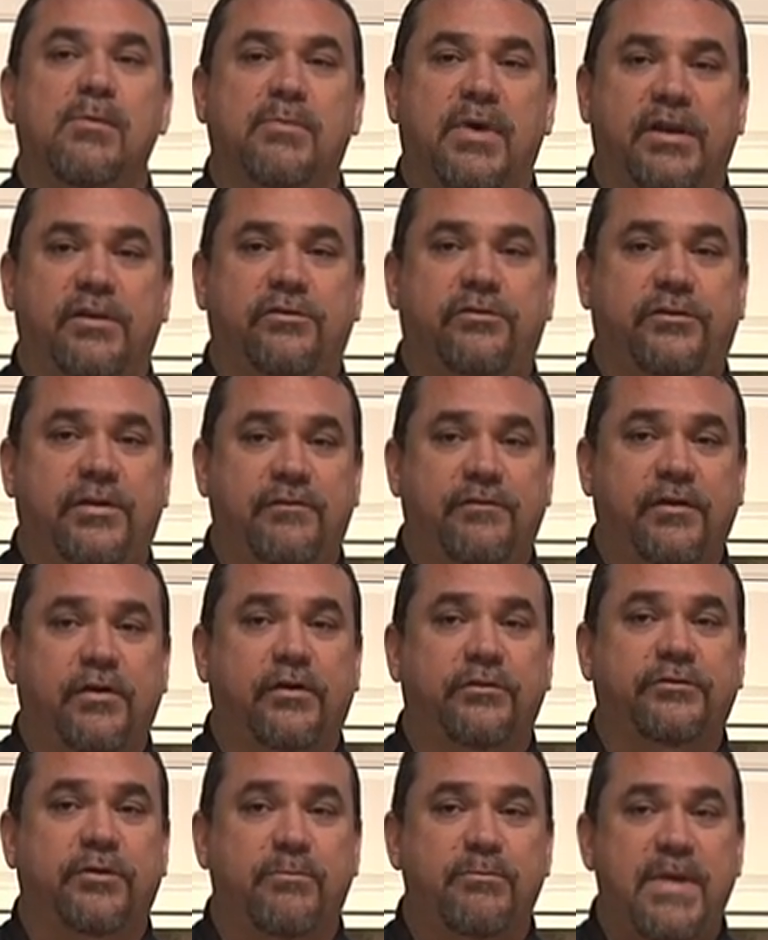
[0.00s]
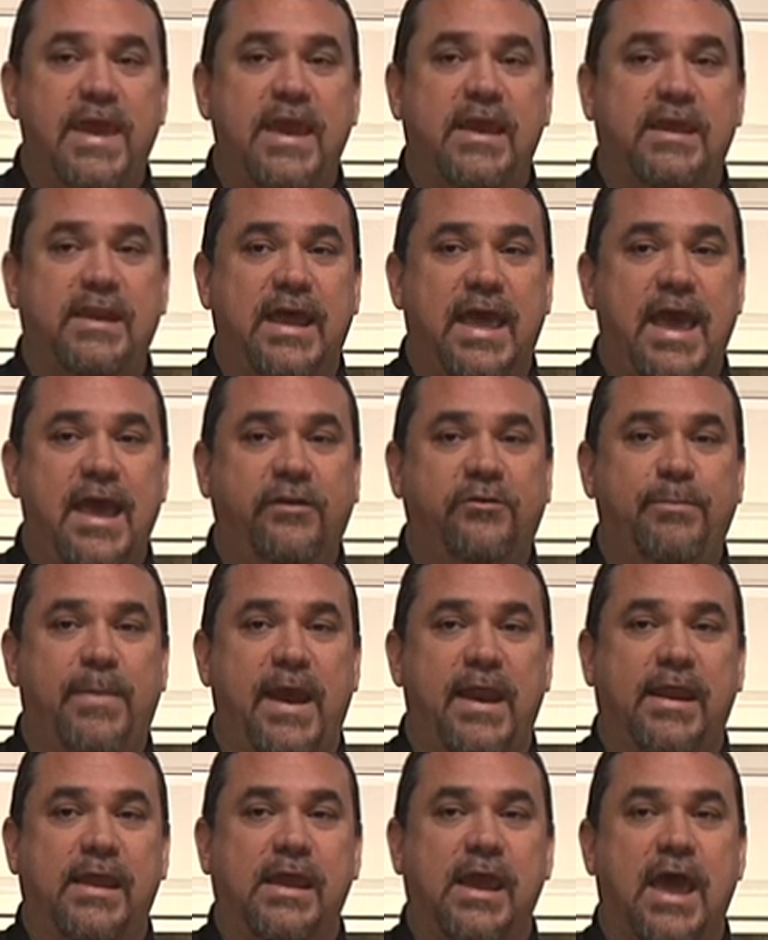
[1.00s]
but it's difficult to make into edge
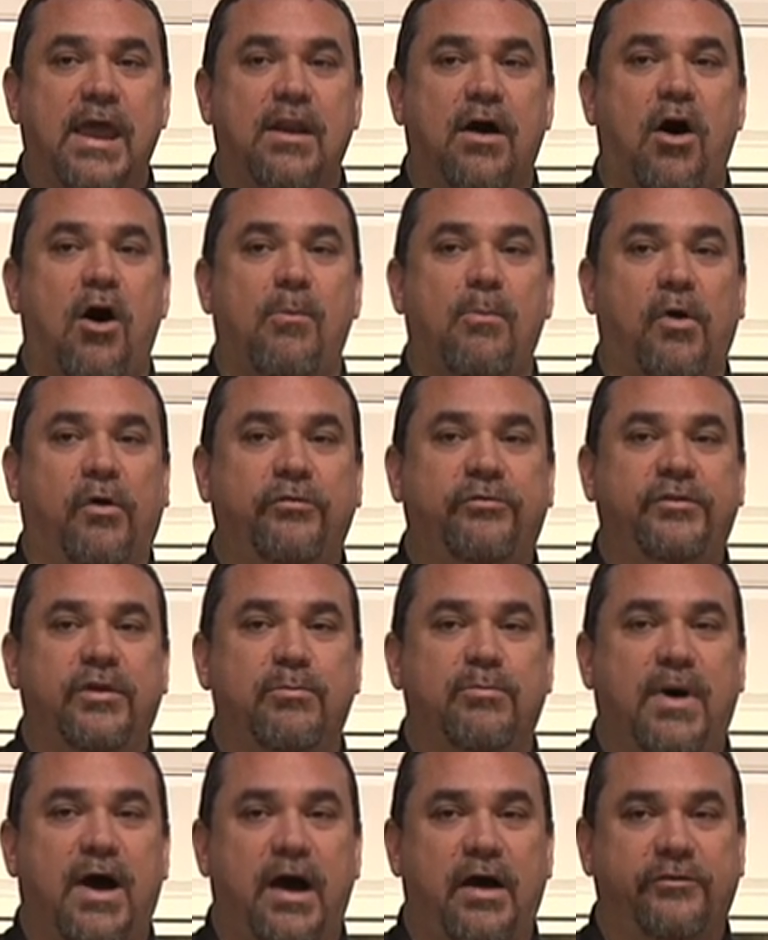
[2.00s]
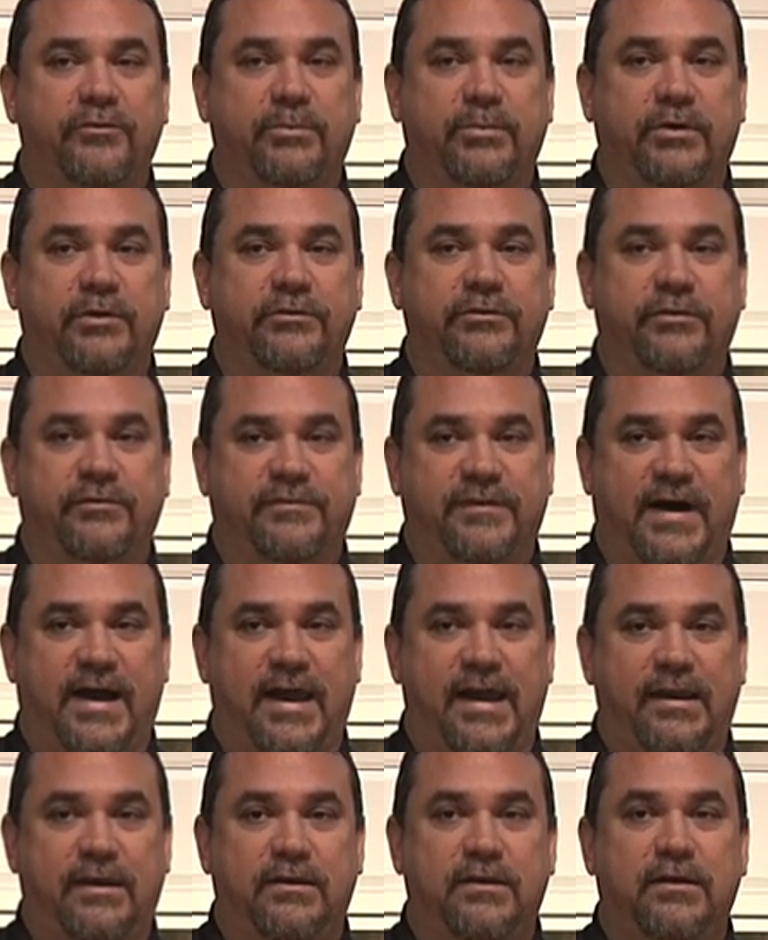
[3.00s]
banding and almost impossible to
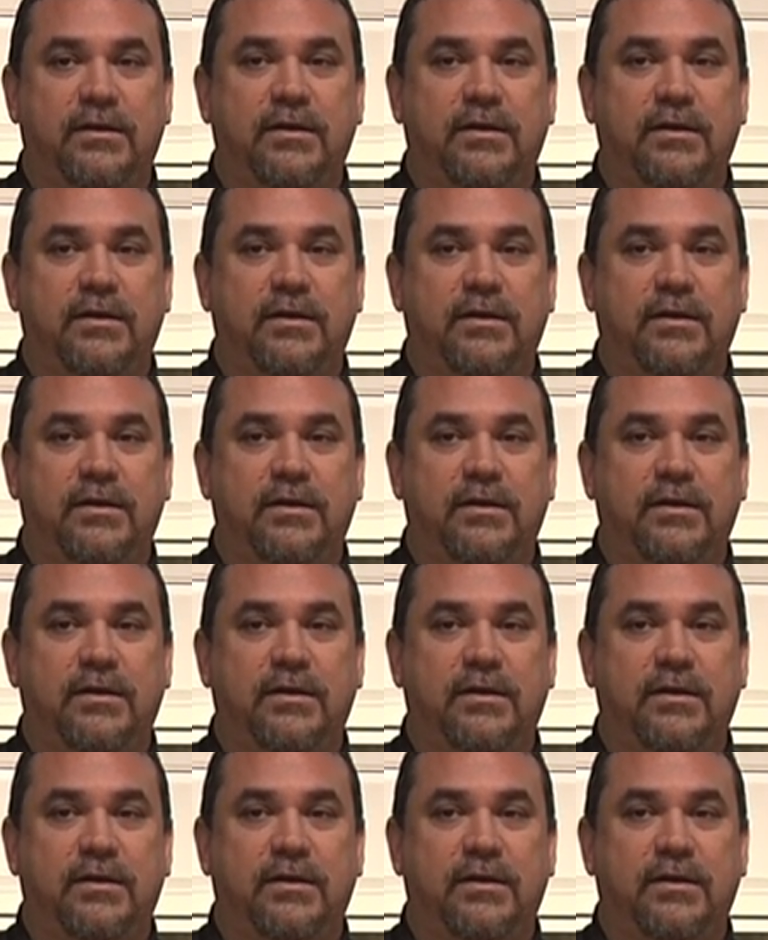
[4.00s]
find.